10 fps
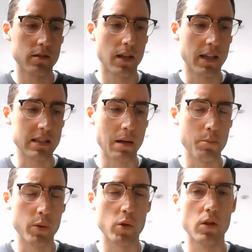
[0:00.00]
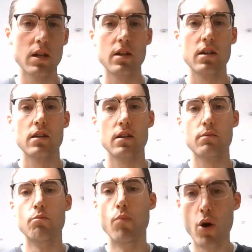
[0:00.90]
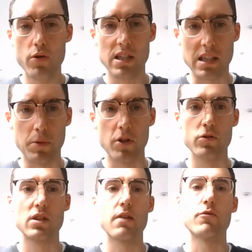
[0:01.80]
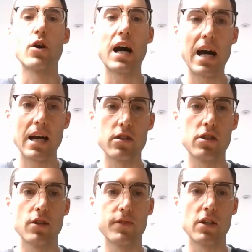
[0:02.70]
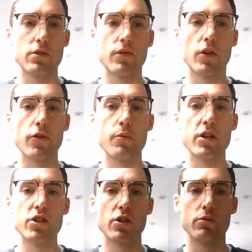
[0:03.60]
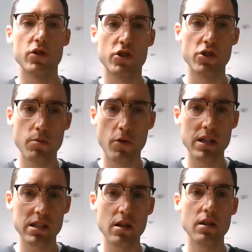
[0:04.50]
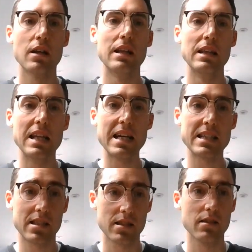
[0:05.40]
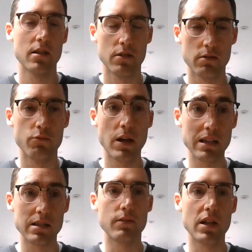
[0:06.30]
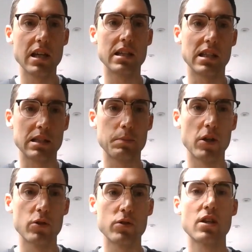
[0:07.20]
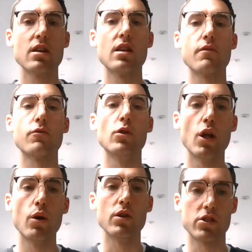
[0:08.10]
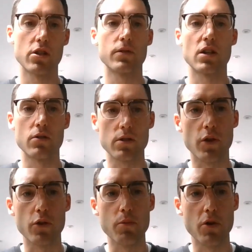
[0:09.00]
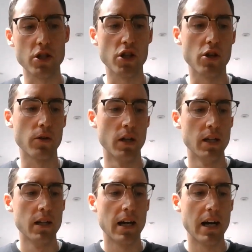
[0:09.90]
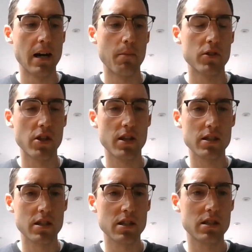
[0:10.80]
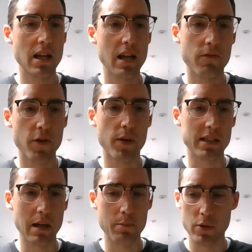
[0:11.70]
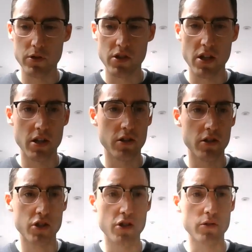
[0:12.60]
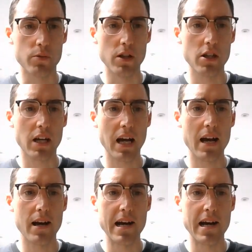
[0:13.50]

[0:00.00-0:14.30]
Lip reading: example, more is exposed, therefore higher surface area to volume ratio. Sumo wrestler, less relatively is exposed, therefore lower surface area to volume ratio. So there's then a few examples that students will look at,